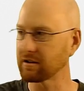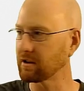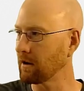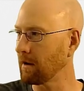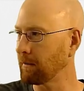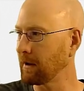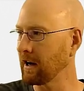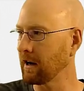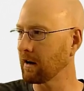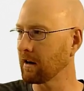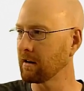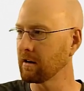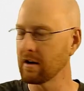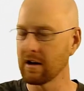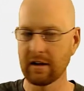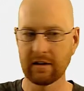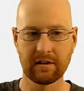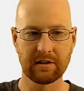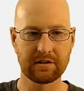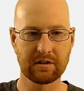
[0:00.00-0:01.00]
So up here,
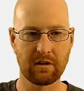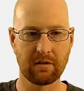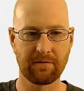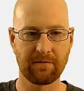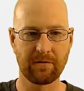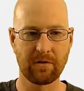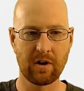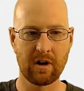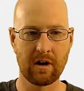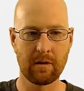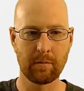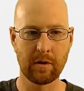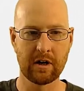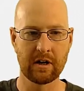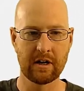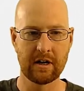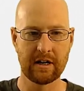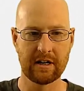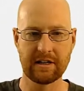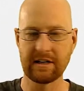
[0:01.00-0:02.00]
let's go
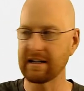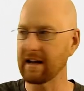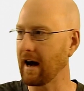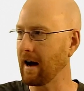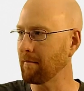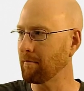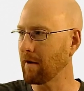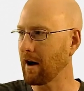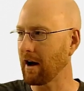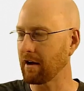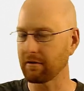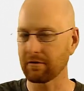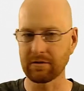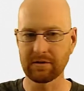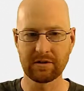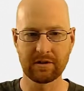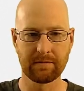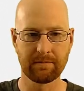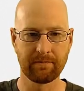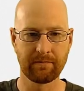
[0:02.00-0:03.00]
from
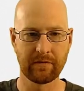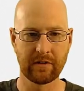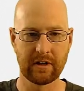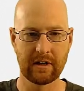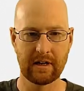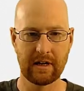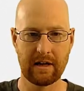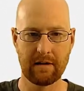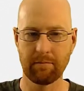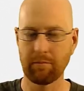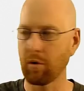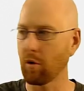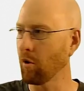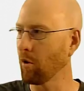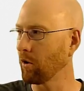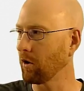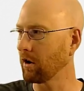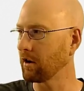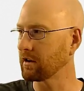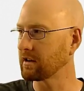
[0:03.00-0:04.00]
.models,
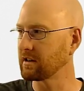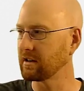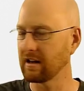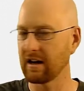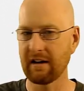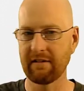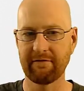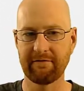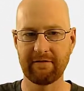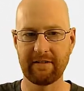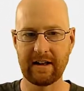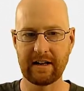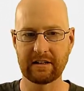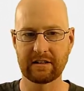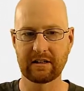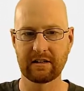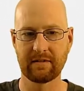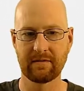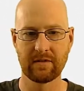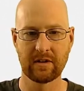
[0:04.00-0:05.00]
import
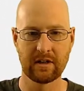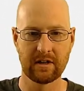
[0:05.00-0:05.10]
event.